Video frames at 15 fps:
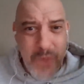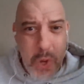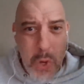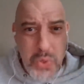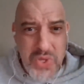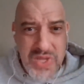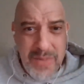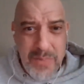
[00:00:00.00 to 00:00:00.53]

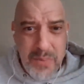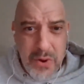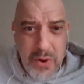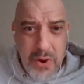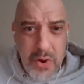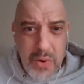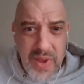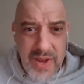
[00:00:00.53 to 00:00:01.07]
OC
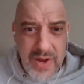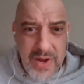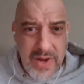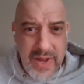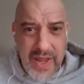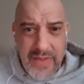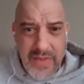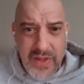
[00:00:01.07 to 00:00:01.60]
bureau
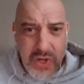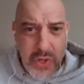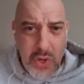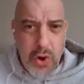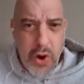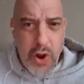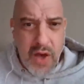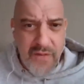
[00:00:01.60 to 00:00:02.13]
in this New
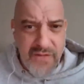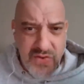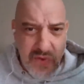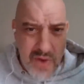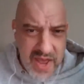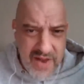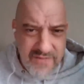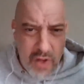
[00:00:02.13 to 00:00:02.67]
York office,
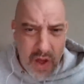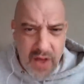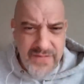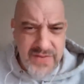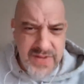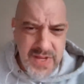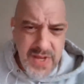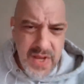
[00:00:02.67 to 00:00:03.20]
or head of the
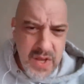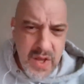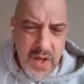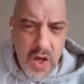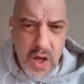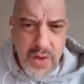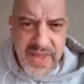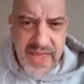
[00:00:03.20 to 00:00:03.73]
office
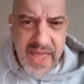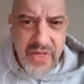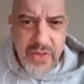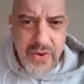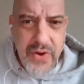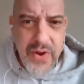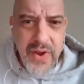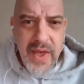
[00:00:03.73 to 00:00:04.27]

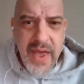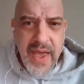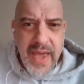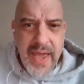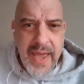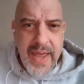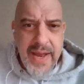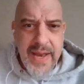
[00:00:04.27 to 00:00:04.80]
altogether.
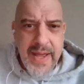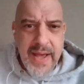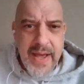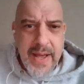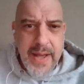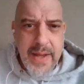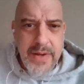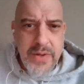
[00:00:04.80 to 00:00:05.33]
And
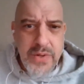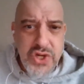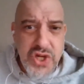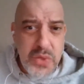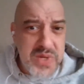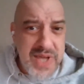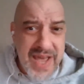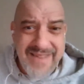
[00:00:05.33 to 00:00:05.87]

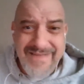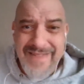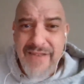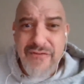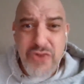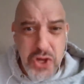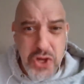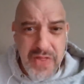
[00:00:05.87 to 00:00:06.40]
she was kind of
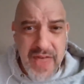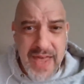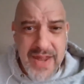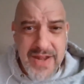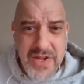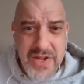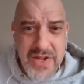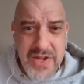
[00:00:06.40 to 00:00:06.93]
leveraging
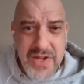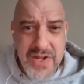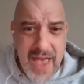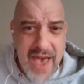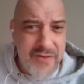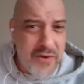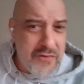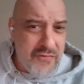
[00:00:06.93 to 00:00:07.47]
that to
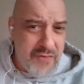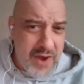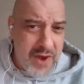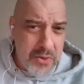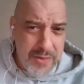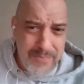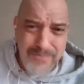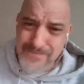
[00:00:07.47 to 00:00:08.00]
have an
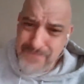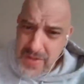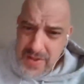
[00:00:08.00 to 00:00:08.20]
affair with him.